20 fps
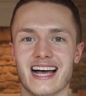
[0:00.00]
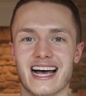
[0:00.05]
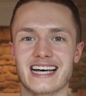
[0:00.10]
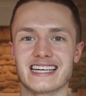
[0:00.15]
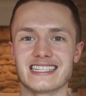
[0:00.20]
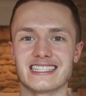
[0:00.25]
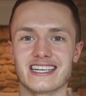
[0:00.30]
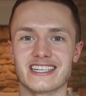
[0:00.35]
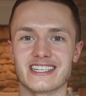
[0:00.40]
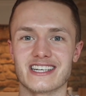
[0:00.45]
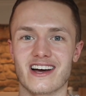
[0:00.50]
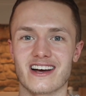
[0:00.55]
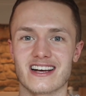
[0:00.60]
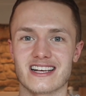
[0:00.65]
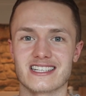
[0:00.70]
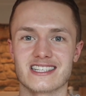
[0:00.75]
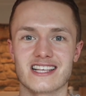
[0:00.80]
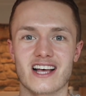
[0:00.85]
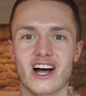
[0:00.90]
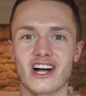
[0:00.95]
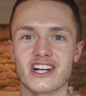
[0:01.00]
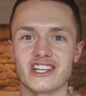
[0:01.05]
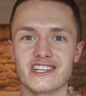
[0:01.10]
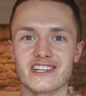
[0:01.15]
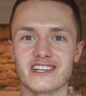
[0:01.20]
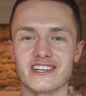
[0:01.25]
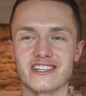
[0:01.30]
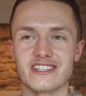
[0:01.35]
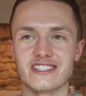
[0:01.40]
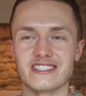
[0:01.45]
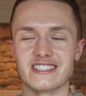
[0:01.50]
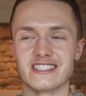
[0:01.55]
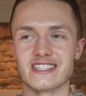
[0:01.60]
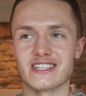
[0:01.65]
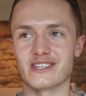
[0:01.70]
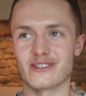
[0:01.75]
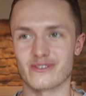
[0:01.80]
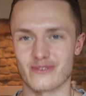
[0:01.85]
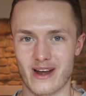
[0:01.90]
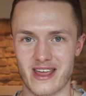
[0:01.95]
and a nice
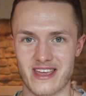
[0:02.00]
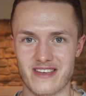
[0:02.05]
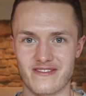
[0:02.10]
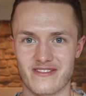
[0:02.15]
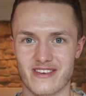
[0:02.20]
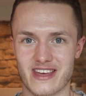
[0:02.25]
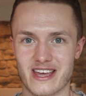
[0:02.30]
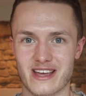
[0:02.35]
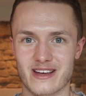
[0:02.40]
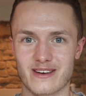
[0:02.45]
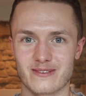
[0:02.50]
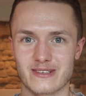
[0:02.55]
onion gravy,